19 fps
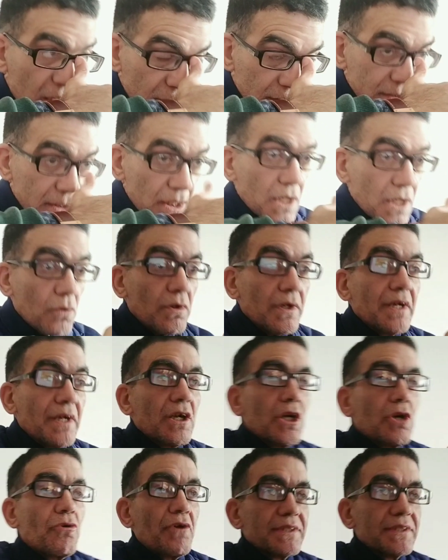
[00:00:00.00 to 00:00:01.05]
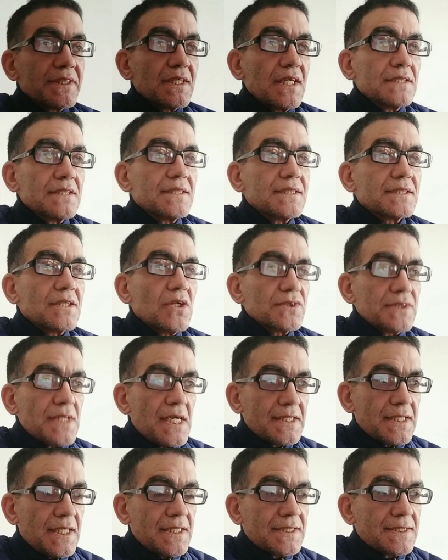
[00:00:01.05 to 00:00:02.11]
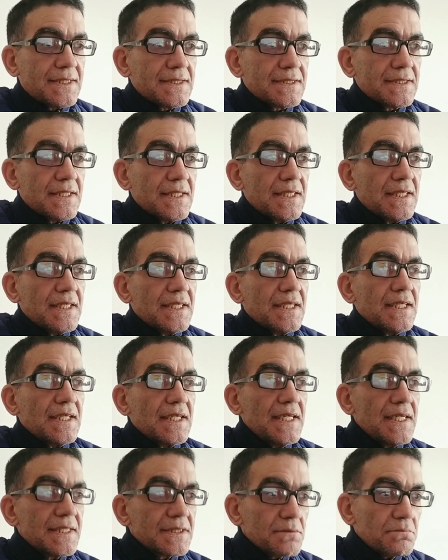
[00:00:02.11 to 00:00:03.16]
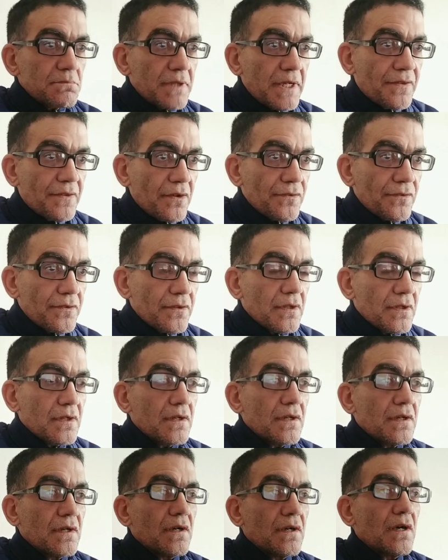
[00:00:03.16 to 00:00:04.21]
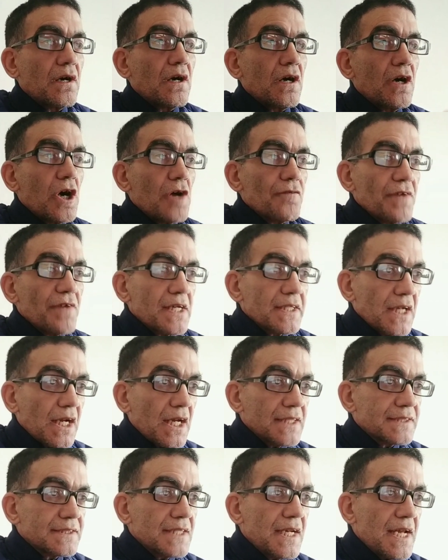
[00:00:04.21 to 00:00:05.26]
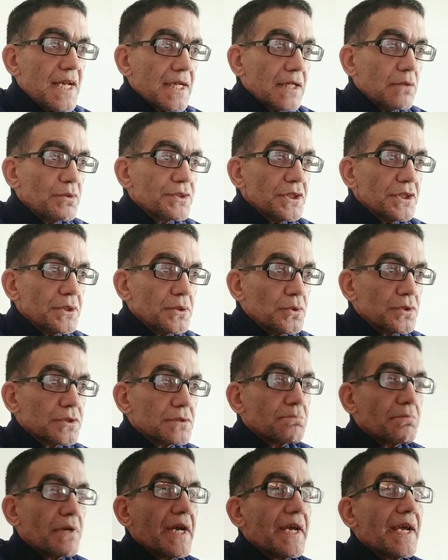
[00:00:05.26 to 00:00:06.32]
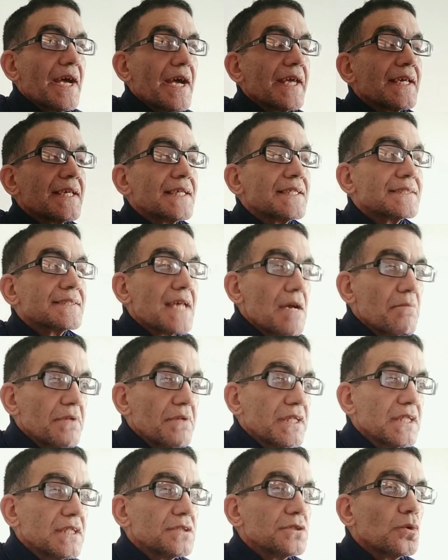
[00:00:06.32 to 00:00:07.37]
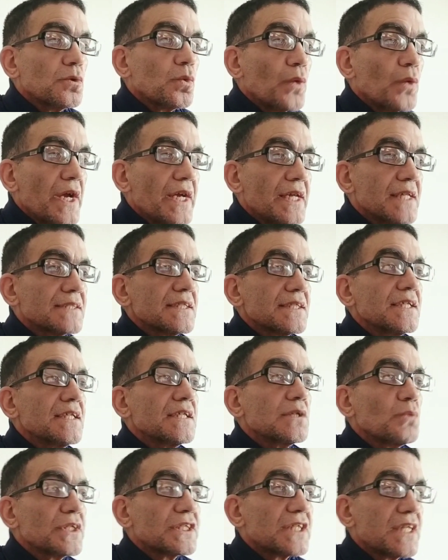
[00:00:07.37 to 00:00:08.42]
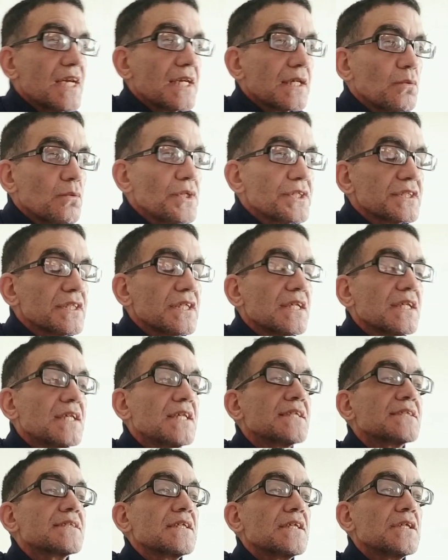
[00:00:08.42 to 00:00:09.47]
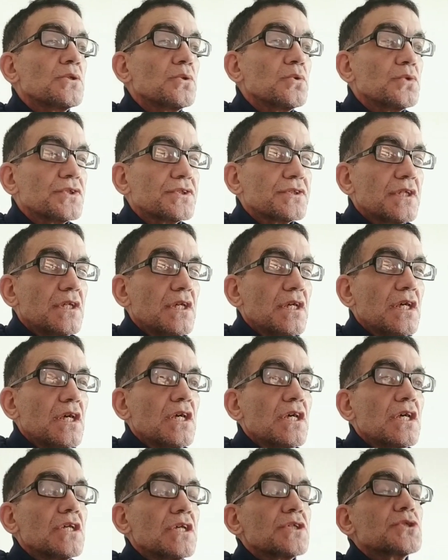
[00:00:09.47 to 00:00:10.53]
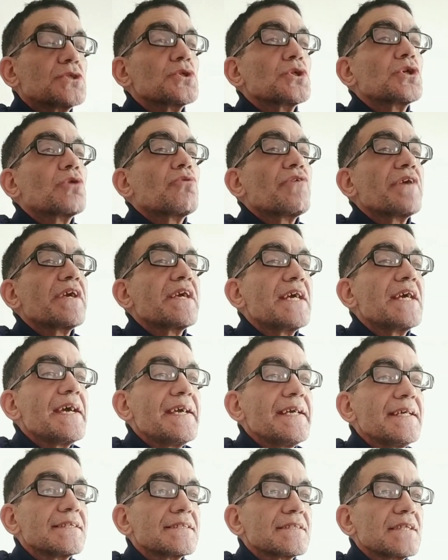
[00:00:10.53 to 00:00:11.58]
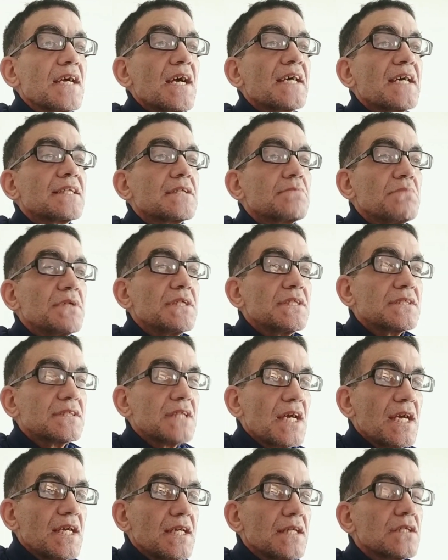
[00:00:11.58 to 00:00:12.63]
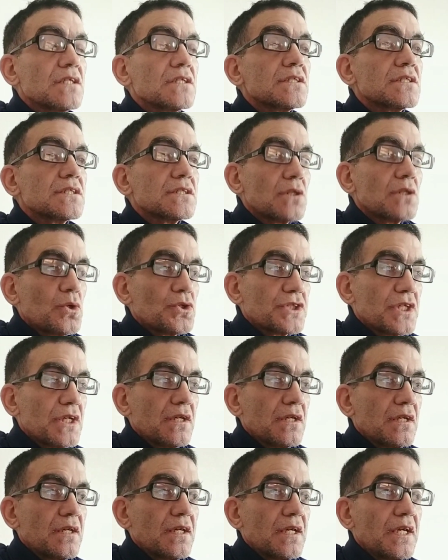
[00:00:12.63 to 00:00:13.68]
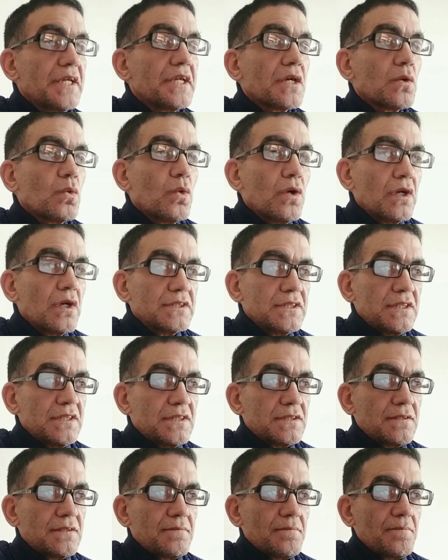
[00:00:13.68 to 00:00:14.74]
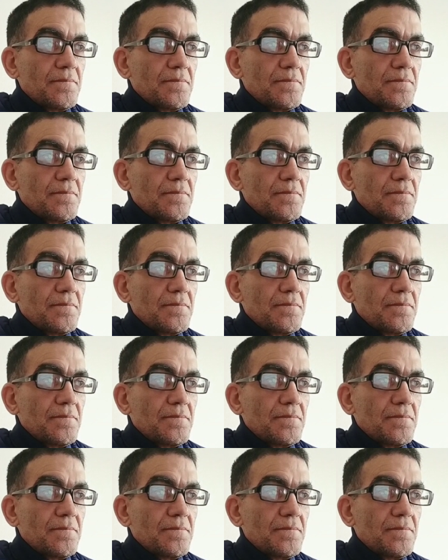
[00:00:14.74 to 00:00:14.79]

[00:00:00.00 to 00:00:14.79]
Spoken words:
So, critical discourse analysis is a method of analyzing language use by examining the ways in which language is used to create and maintain social inequalities.